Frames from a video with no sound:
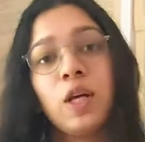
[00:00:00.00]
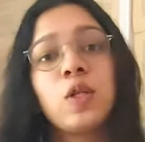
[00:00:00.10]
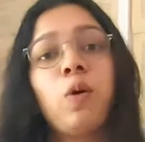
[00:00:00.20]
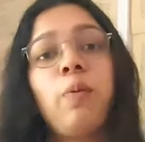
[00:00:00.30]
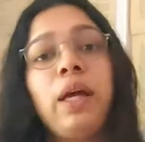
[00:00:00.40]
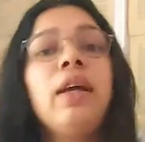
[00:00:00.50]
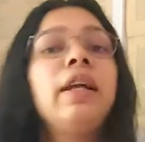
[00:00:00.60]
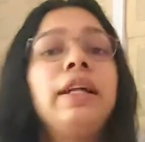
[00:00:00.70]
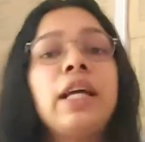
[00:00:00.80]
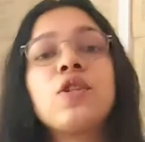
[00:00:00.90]
So being
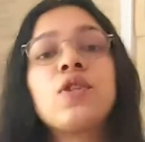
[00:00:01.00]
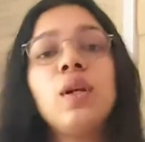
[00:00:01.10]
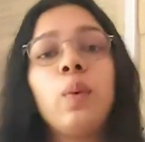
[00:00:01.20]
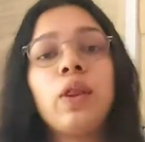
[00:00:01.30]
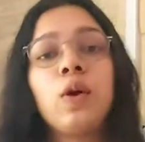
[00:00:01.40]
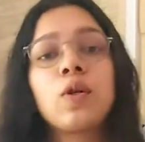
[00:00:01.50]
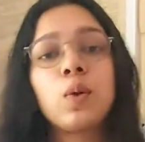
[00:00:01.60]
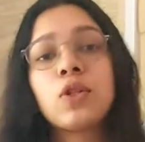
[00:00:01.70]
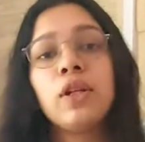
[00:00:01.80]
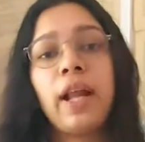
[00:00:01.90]
intentional with your
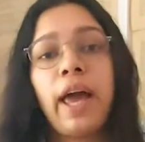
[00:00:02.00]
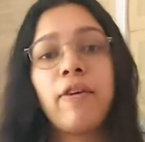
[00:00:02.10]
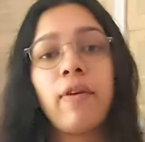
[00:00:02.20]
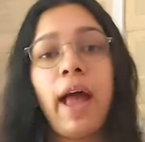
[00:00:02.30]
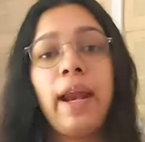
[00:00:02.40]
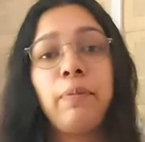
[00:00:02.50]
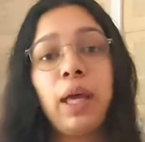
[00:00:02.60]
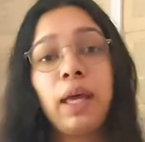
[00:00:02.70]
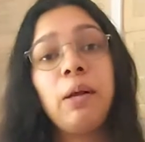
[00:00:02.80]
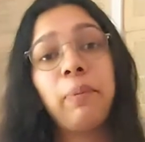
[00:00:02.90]
social life and
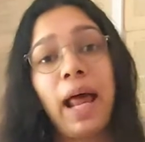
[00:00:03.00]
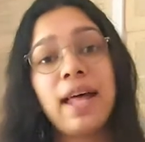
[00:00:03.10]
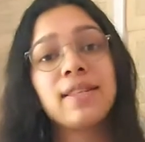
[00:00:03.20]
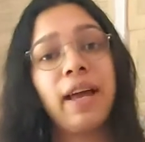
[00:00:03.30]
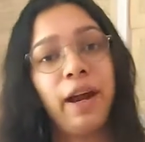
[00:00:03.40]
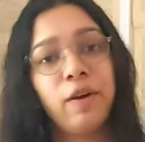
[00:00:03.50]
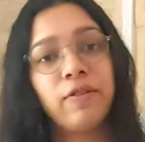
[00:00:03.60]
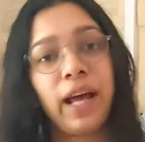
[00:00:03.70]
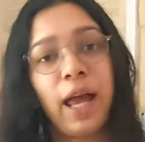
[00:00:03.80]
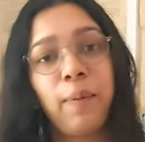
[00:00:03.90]
making plans ahead of
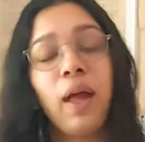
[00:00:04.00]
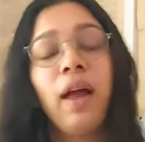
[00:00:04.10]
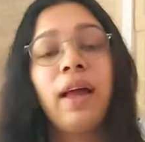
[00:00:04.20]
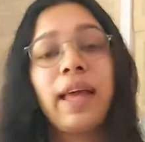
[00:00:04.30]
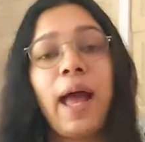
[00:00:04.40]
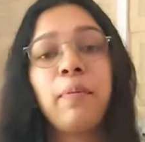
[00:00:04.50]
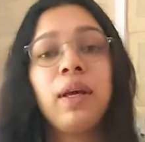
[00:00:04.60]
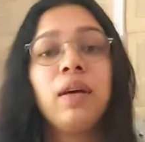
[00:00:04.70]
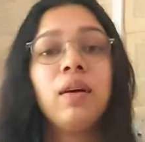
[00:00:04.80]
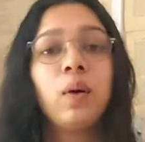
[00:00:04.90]
time can
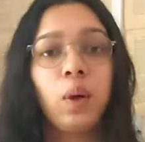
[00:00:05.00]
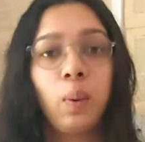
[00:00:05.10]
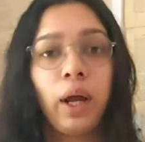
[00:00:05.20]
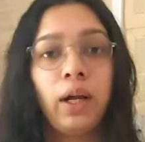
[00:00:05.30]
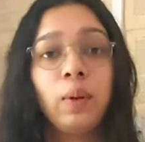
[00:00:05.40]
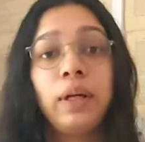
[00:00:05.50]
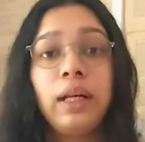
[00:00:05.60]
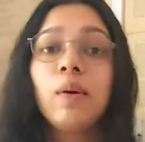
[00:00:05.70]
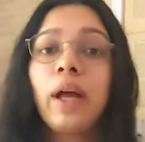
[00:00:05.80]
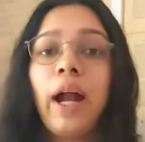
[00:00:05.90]
be a good way to
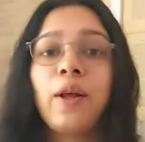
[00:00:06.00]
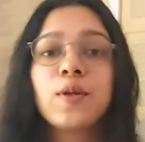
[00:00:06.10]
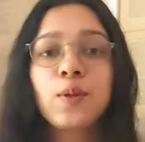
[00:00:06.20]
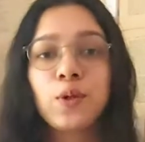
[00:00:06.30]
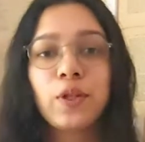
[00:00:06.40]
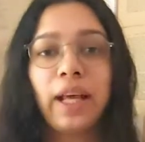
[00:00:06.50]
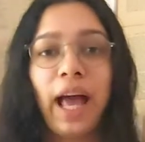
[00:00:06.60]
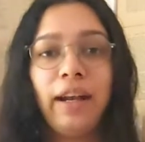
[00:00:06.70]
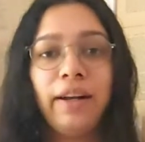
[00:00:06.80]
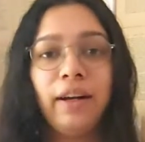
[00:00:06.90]
relook at your social
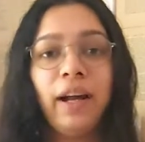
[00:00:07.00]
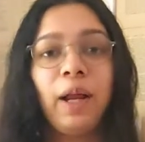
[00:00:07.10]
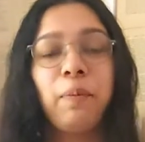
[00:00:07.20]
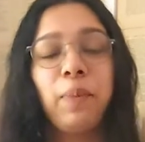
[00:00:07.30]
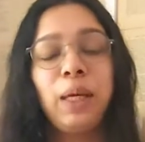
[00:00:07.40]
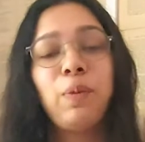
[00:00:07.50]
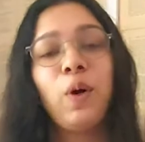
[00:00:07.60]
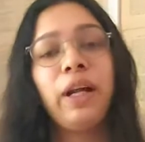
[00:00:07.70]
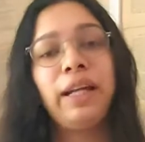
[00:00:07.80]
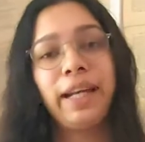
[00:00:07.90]
calendar and be
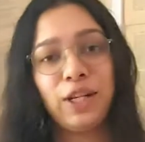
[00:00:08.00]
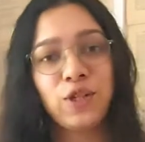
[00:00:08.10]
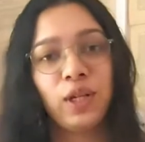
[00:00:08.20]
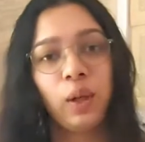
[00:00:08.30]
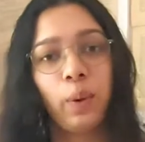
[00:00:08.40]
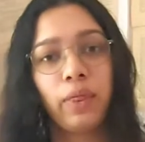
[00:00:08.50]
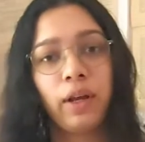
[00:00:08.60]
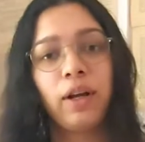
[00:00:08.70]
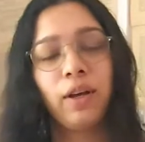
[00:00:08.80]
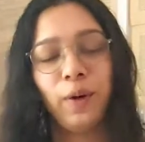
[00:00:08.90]
more intentional with
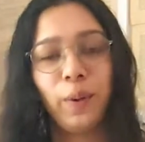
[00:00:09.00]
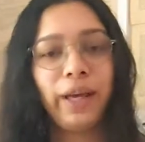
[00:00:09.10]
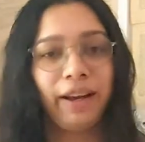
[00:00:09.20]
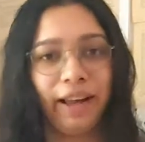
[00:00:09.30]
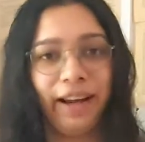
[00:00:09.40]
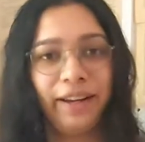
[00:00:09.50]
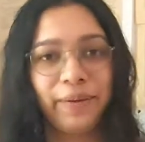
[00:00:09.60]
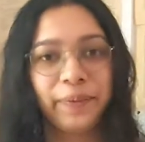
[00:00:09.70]
it going ahead.